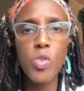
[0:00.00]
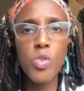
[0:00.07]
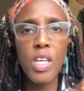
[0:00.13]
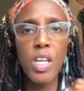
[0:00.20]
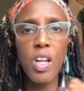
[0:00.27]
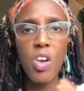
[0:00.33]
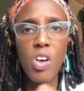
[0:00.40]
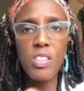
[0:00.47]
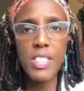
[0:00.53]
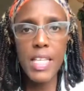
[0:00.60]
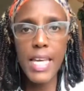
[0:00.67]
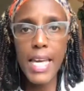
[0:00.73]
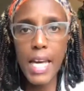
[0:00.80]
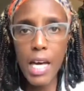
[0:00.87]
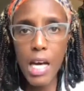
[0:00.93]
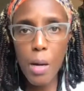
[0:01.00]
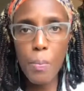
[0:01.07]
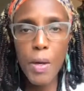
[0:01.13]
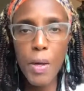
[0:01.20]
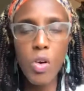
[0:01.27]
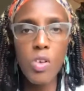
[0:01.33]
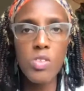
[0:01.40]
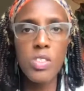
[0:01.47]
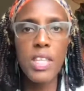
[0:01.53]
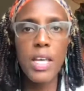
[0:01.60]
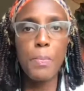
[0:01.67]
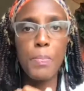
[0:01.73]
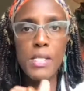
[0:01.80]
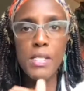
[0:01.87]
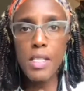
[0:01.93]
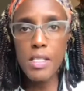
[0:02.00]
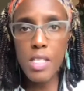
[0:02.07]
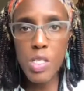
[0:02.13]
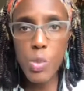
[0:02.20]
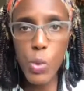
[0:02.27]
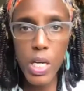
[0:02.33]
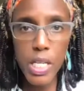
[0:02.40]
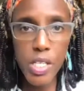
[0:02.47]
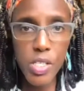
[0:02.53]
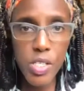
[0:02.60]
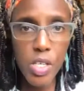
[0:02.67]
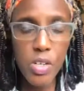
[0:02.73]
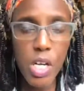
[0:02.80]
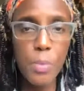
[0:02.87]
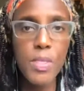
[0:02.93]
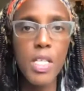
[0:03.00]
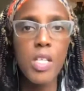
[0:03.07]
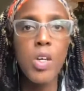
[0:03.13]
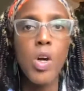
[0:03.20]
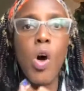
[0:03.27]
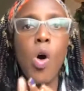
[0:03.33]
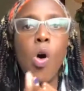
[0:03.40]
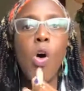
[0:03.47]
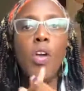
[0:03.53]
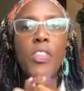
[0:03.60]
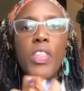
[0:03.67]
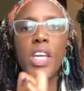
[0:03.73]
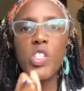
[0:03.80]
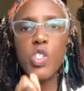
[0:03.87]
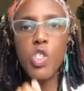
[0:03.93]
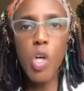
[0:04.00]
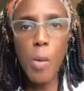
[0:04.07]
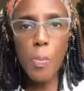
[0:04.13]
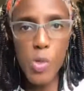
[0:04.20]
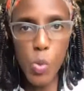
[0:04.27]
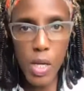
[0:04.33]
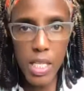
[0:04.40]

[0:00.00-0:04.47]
So they lost income because their businesses were interrupted or their jobs were